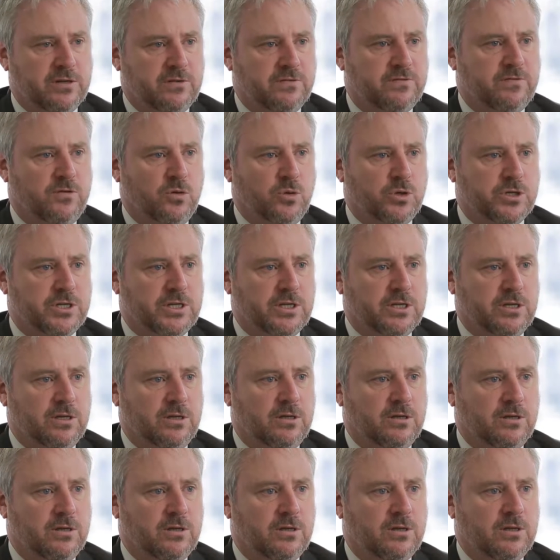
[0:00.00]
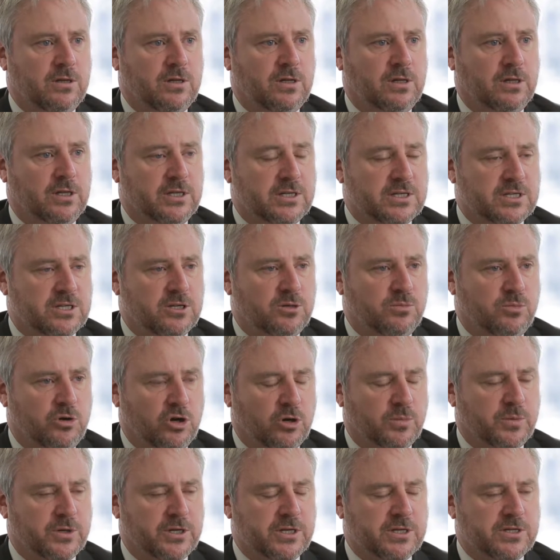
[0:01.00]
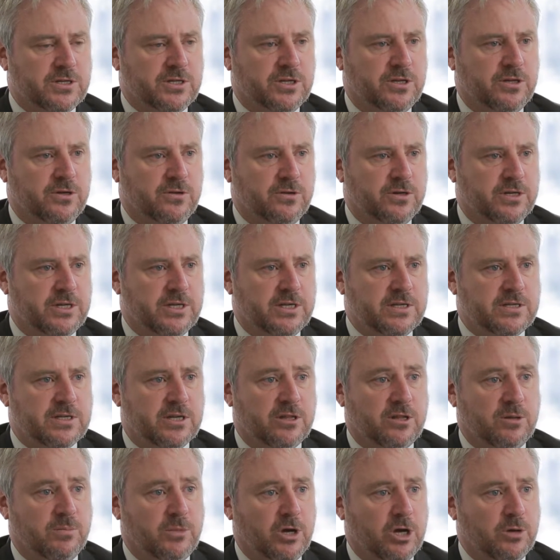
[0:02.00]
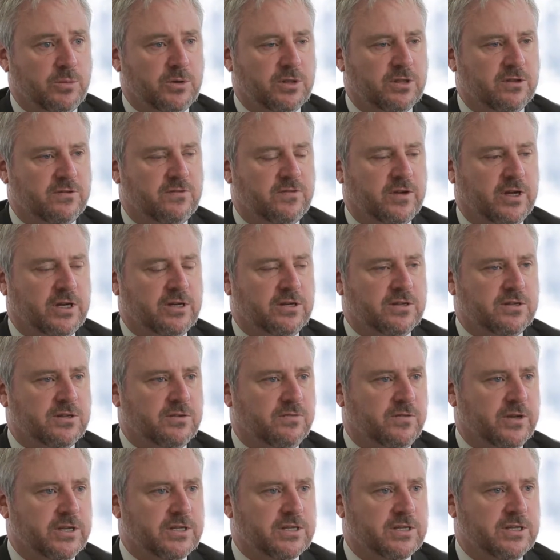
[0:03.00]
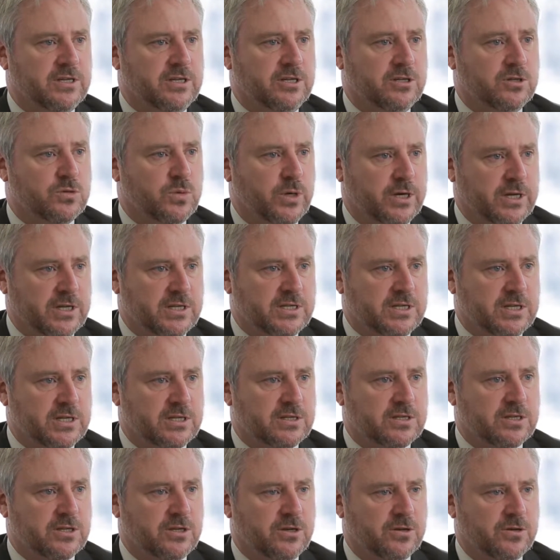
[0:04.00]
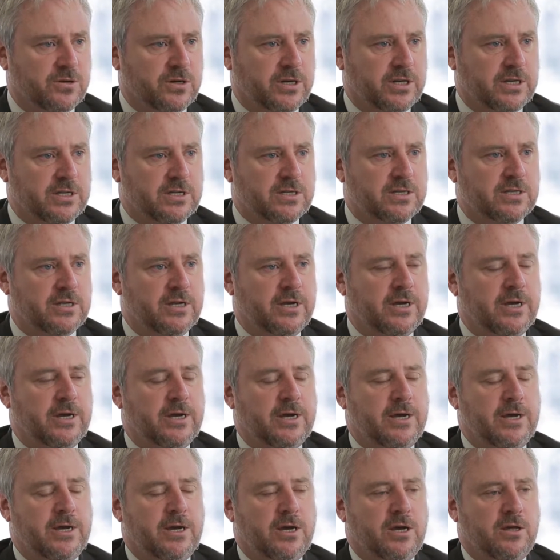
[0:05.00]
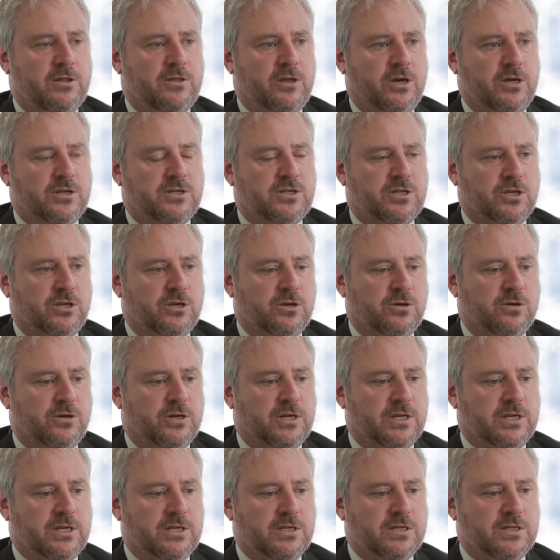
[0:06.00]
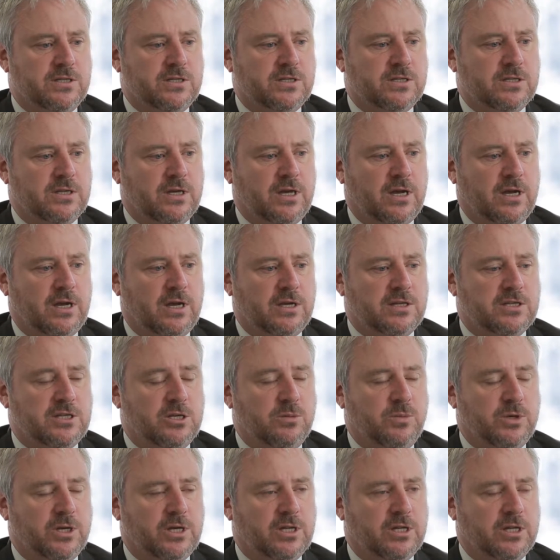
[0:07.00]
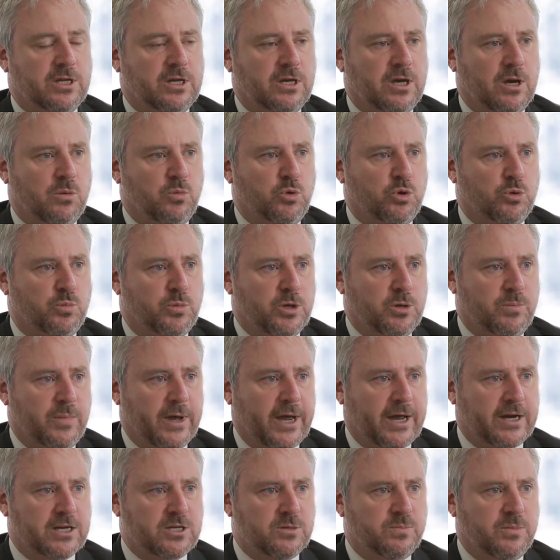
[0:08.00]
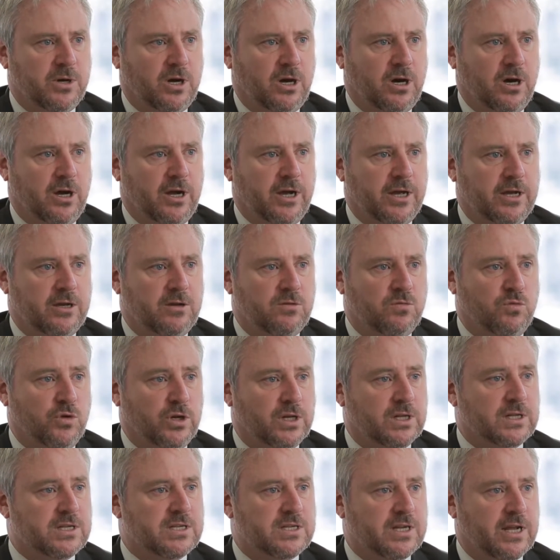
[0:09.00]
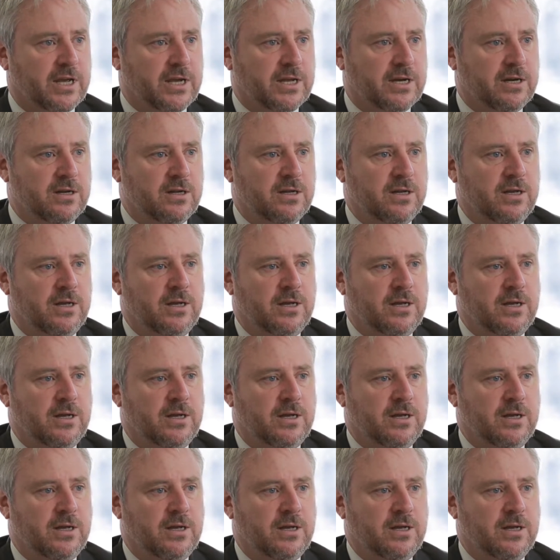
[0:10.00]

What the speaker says: and 40 listed property securities. At the moment, the fund is invested in 26 securities. Those securities typically will be backed by real estate,